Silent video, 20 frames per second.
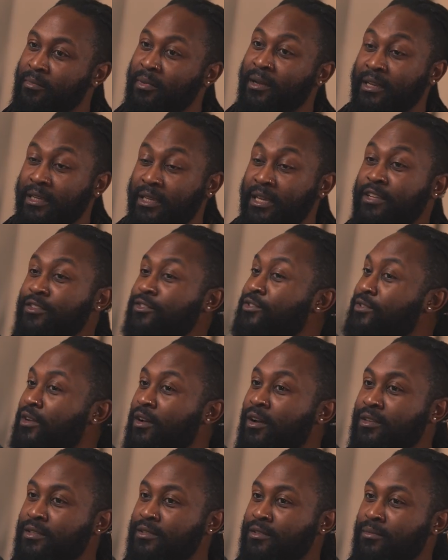But again, just
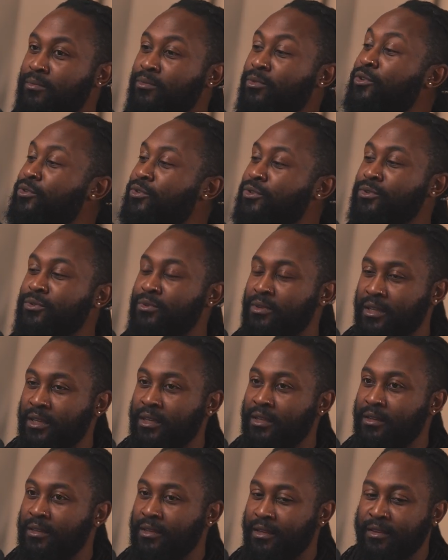ask them, what do you
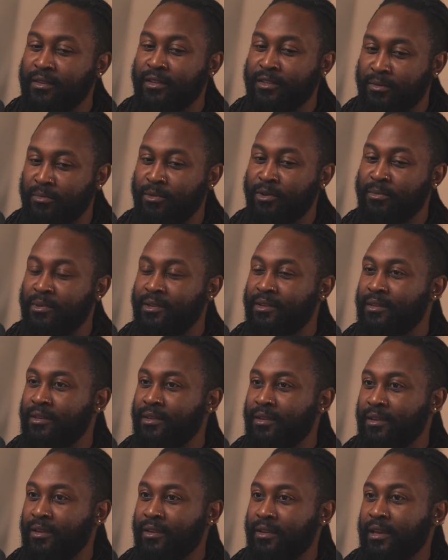need in this moment?
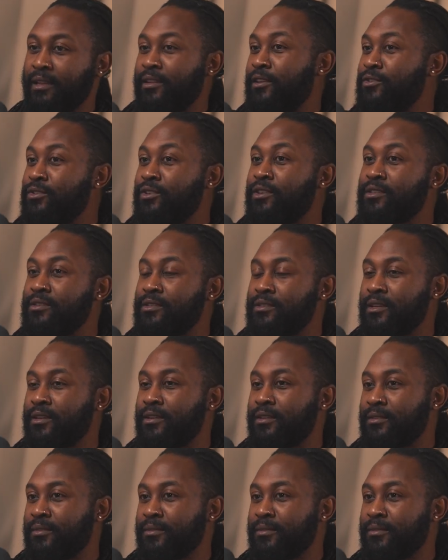And then you can say.